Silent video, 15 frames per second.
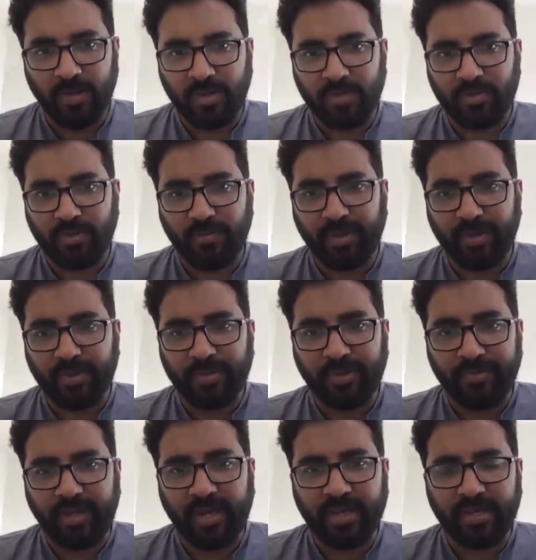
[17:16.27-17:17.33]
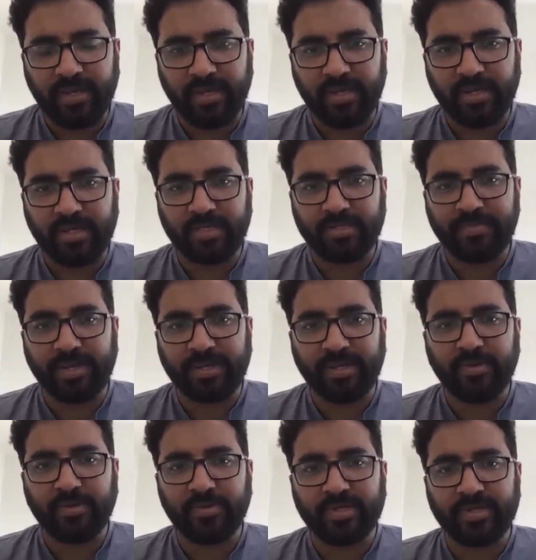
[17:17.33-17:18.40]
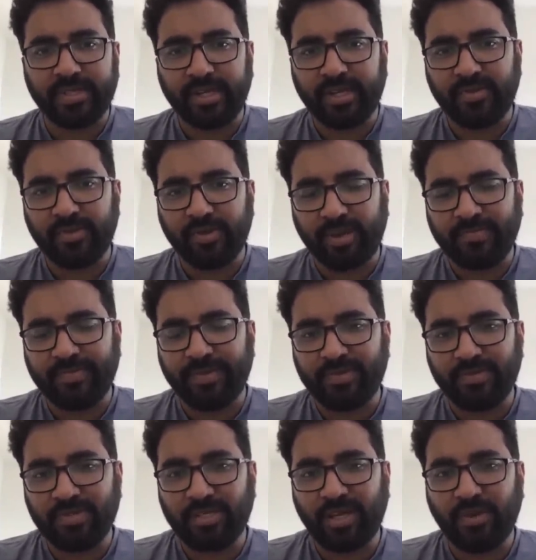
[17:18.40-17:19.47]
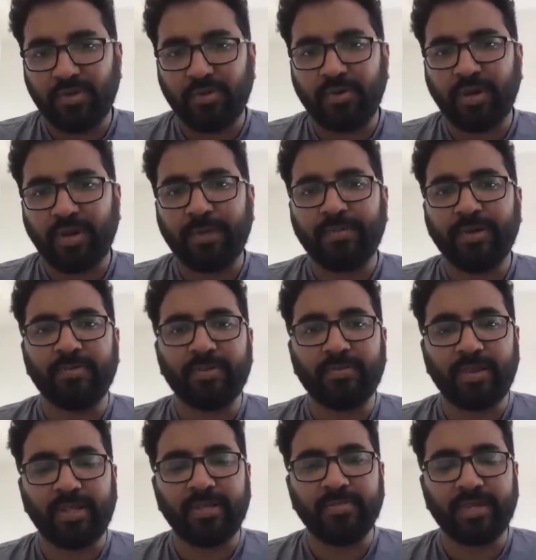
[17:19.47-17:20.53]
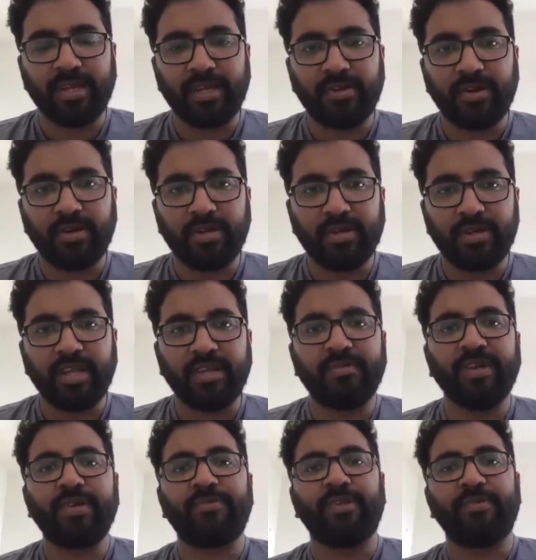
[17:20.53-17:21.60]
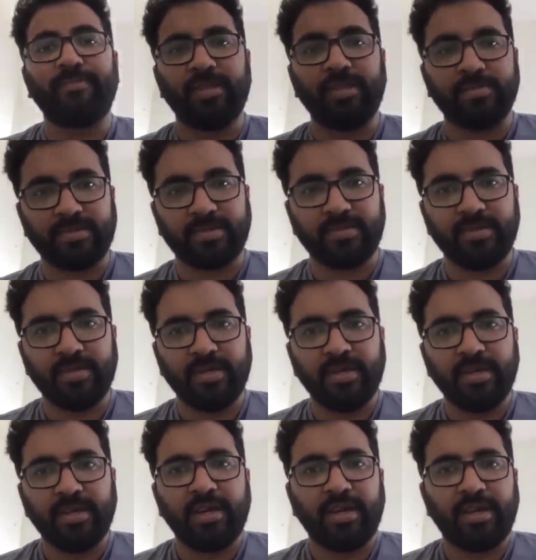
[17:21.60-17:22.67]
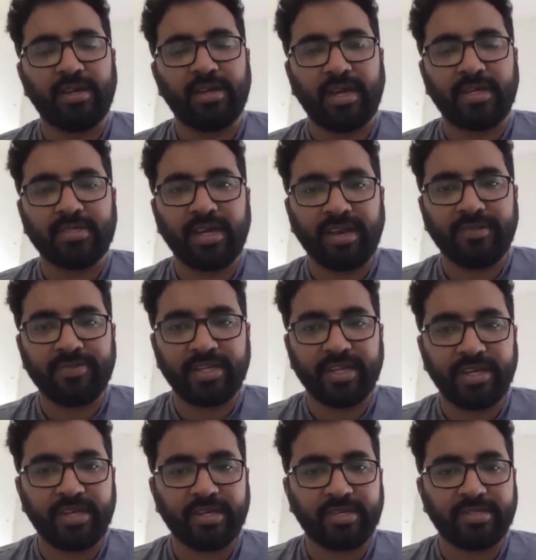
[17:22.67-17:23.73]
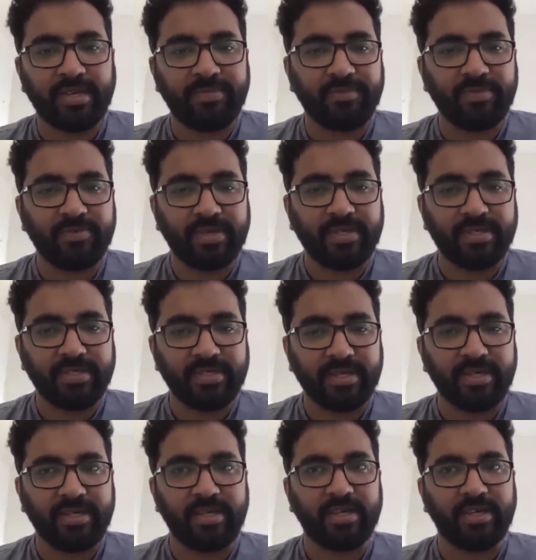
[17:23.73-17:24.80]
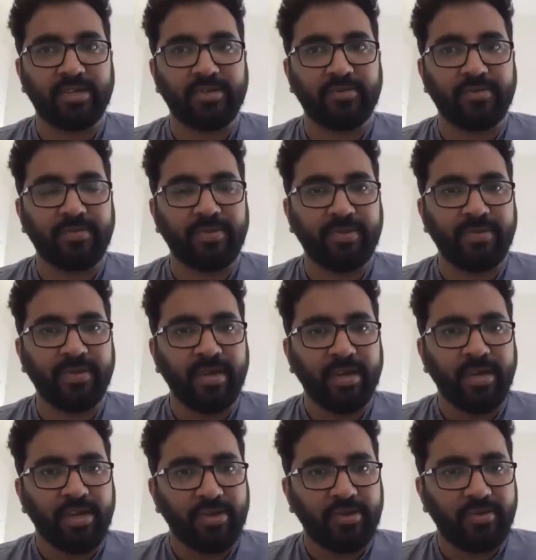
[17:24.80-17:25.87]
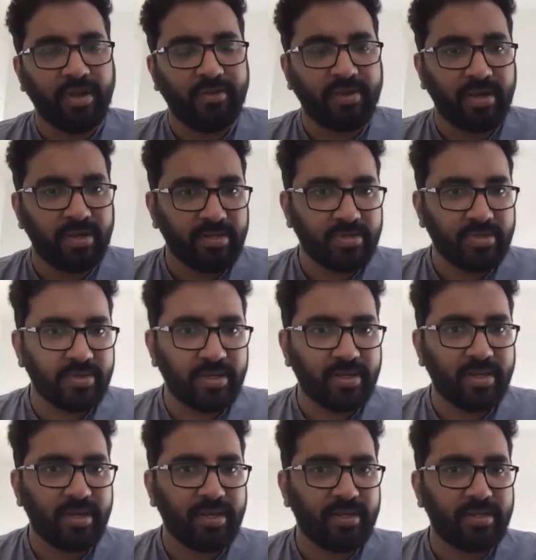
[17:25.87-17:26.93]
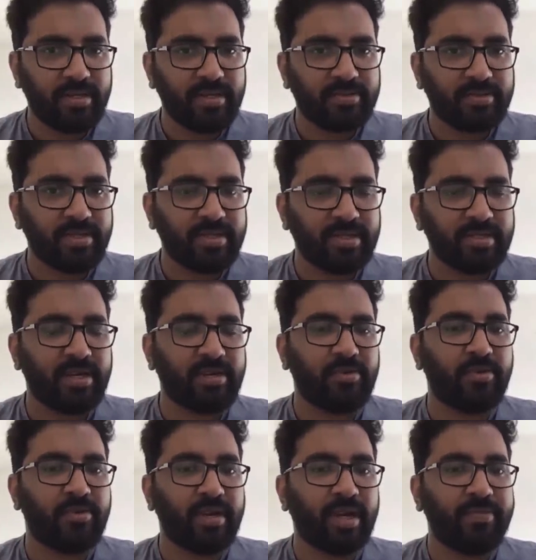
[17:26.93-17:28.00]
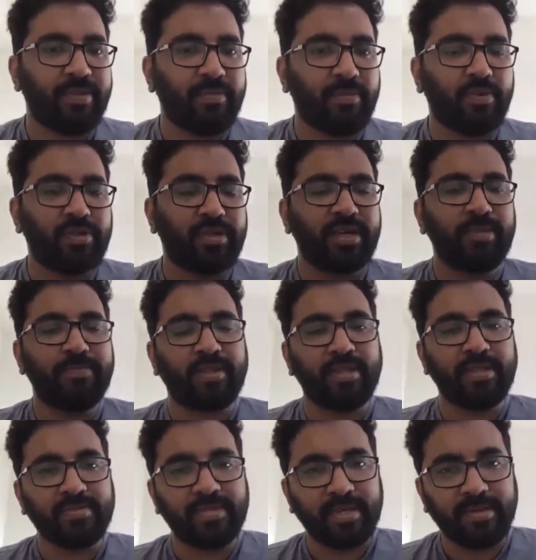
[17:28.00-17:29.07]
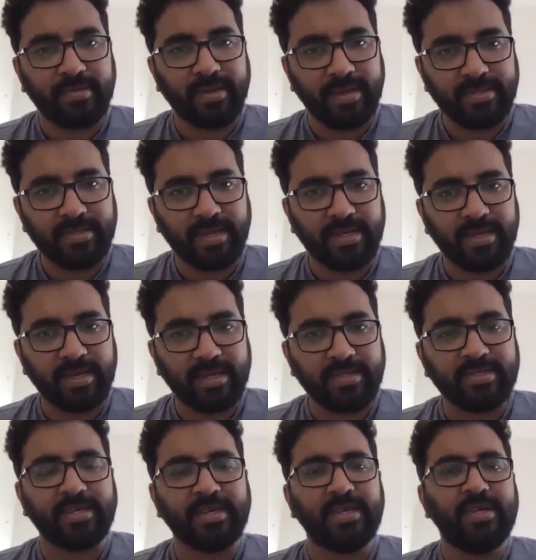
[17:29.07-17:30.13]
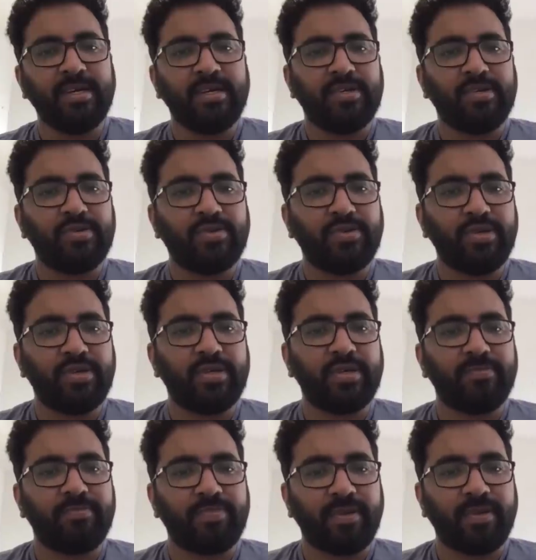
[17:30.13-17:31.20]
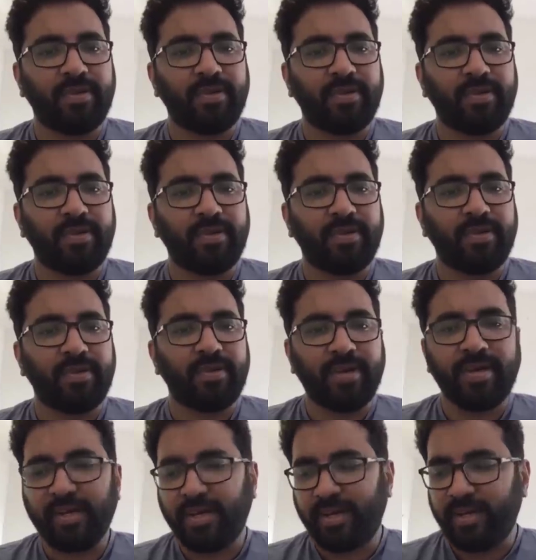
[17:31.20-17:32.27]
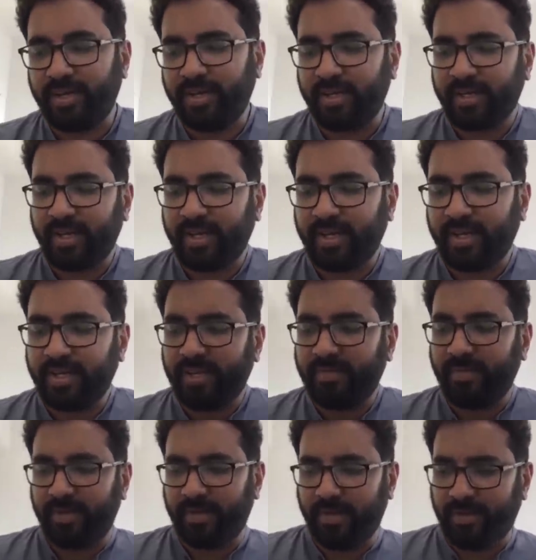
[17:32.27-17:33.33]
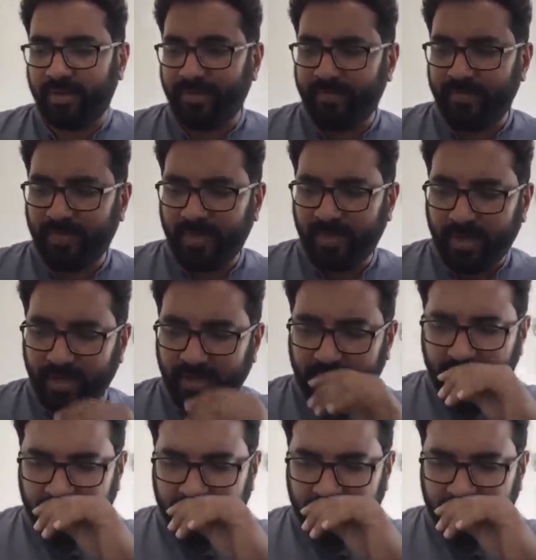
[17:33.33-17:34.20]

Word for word: So because of that, it is better to stick to topics which are overlapping with prelims and not deviate from prelims. And as I have shared some of the questions earlier, you would be, you would have understood that these questions are overlapping both in prelims and mains, and hence you should prepare in an integrated manner, right?